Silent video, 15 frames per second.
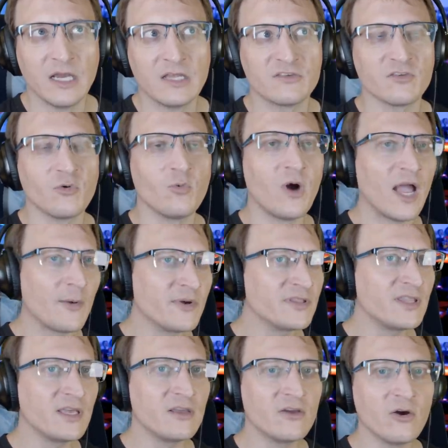So why would
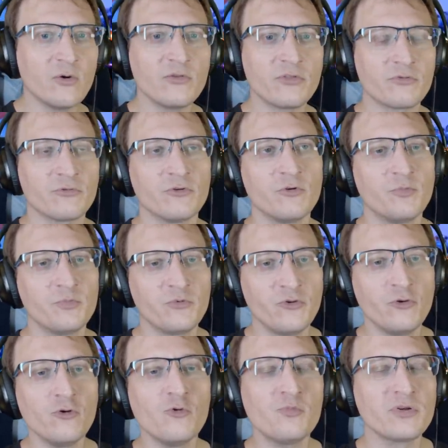they go through
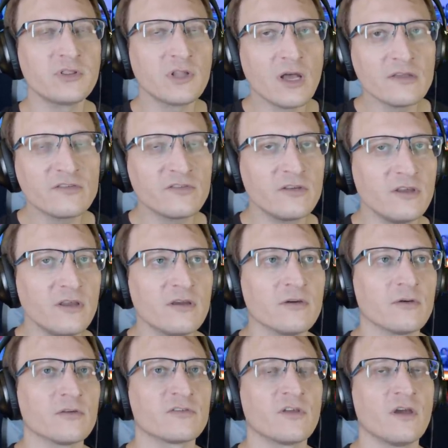two plus
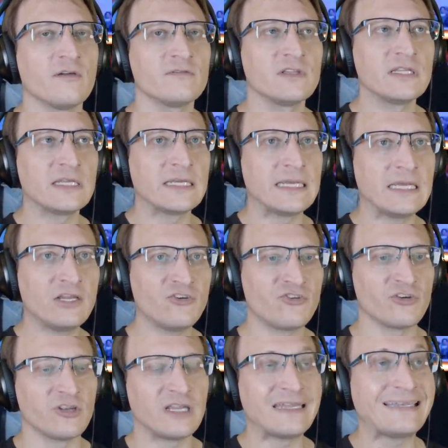years of
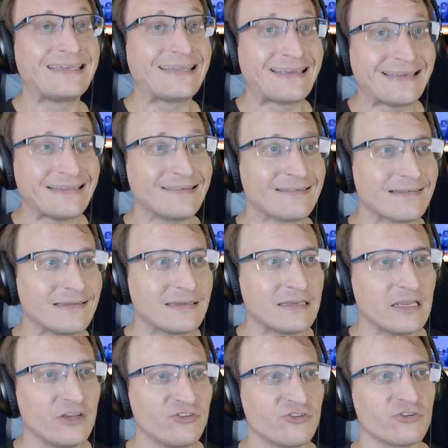litigation, intense
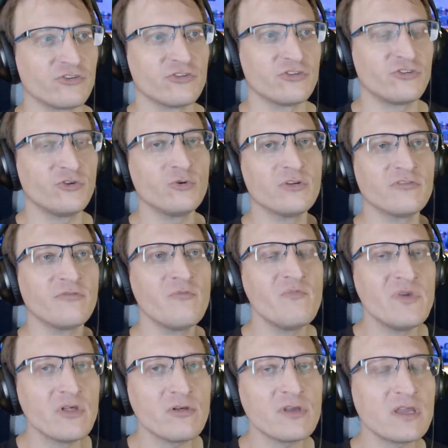litigation to the tune of
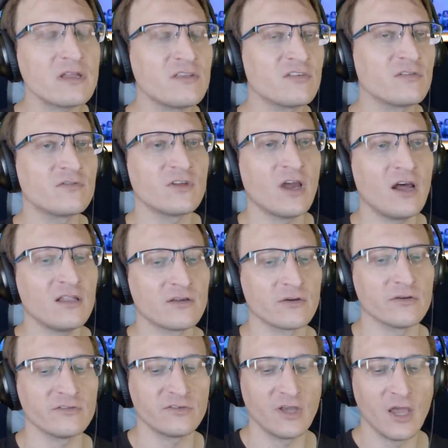millions of
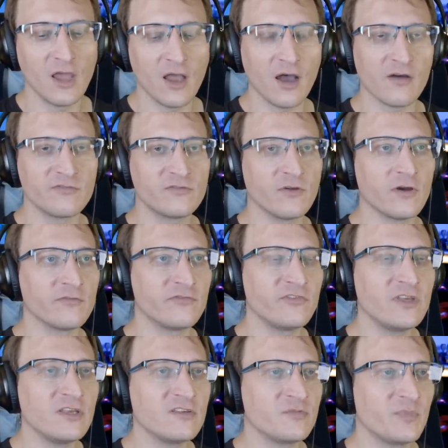dollars of, of
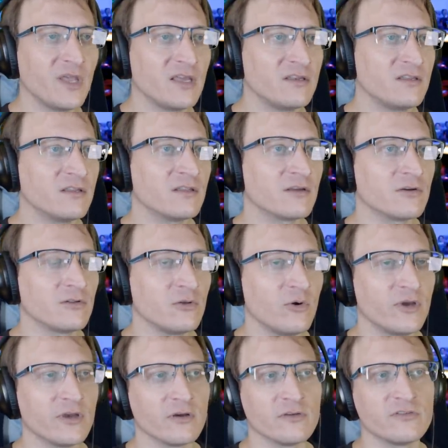fees paid to their
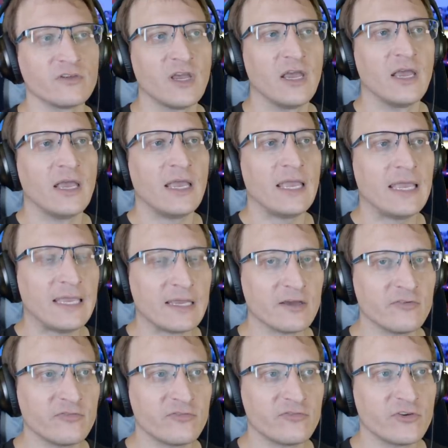lawyers
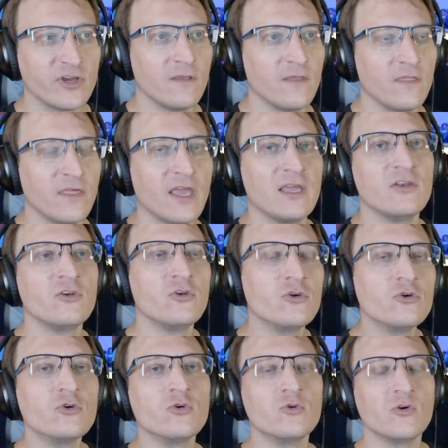if they
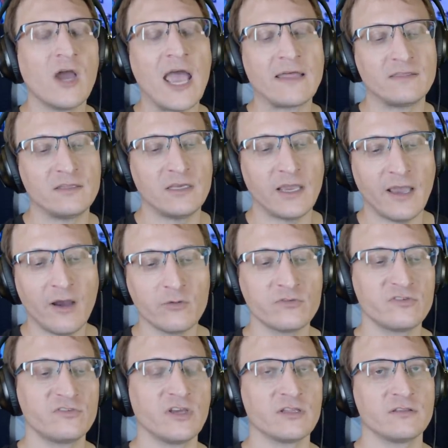knew at the
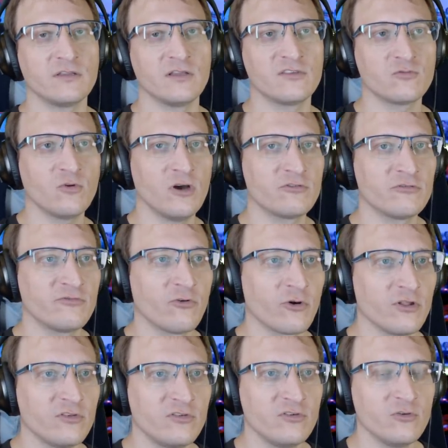outset that Squadron
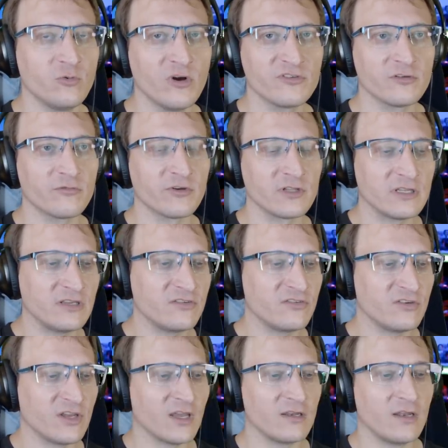42 wasn't released
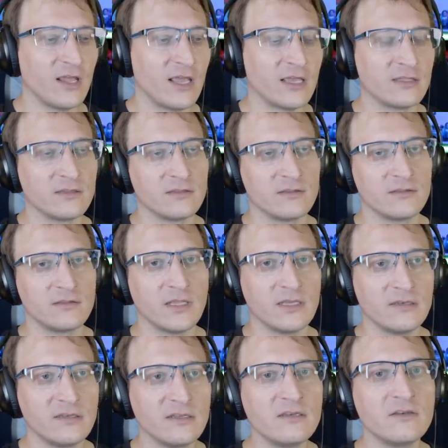yet and they
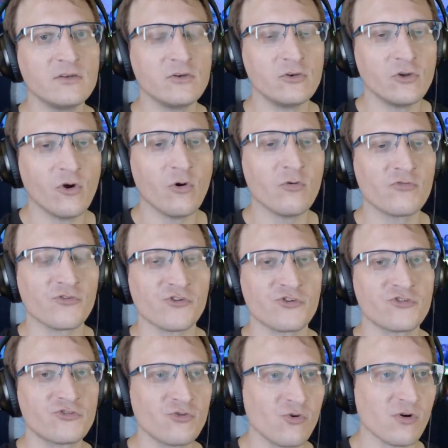didn't know for
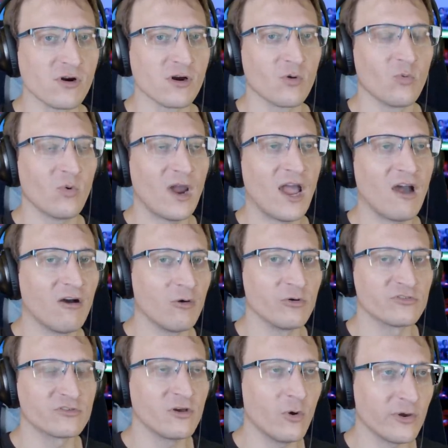sure how it
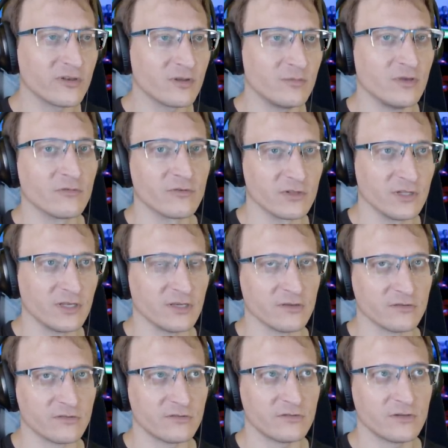was going to be
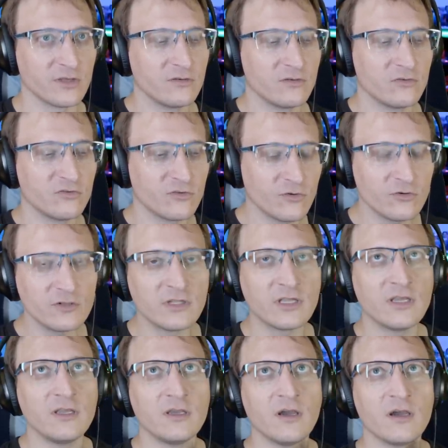released?
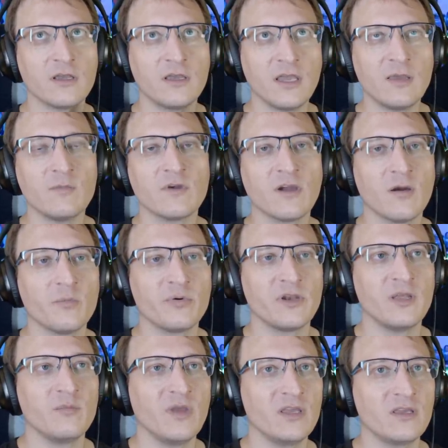Certainly, a game
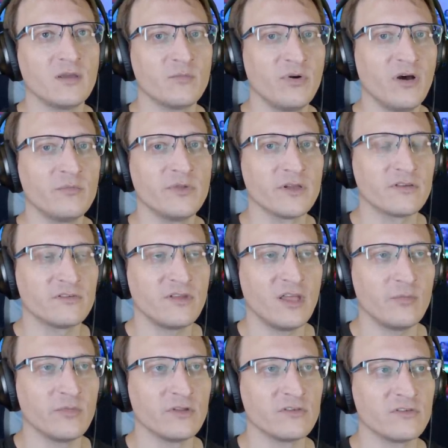company making public
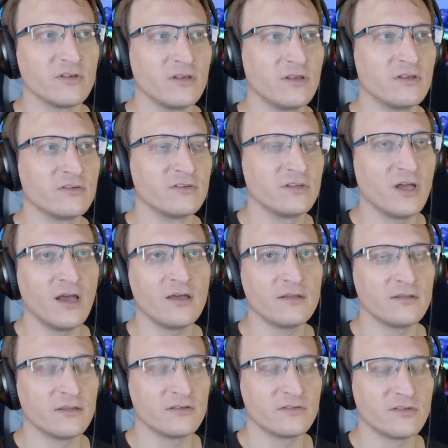statements is
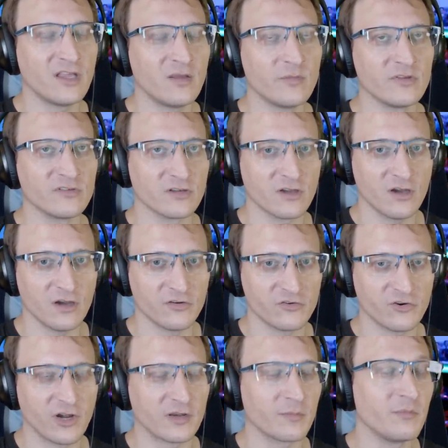not the same as a
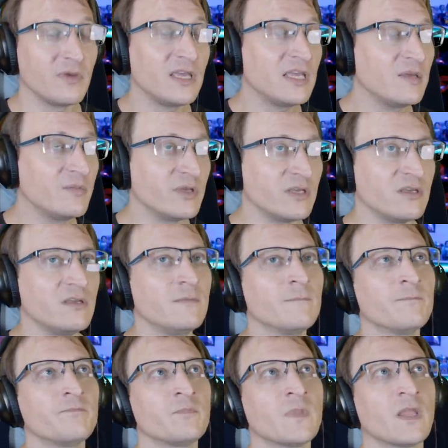contract. Maybe
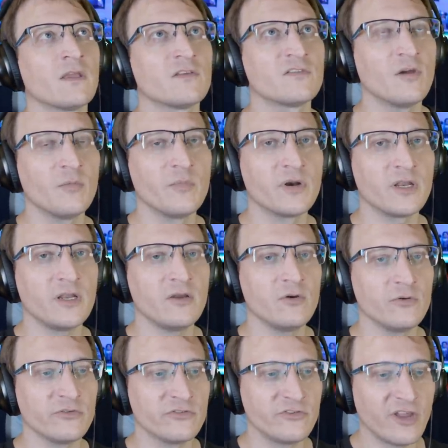somebody
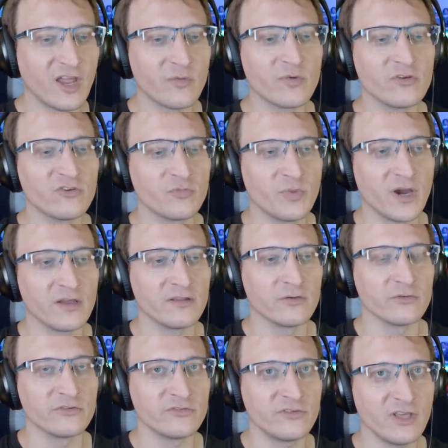who's damaged by
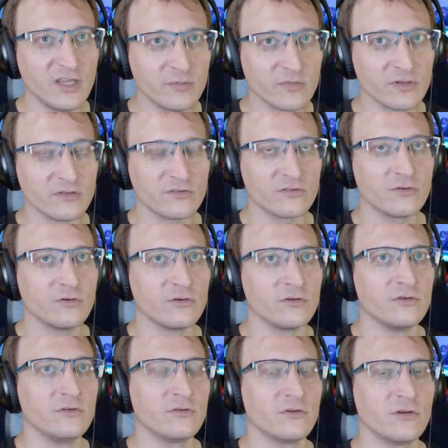those statements
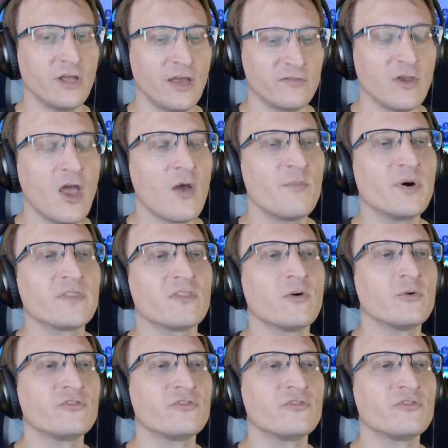could could have but those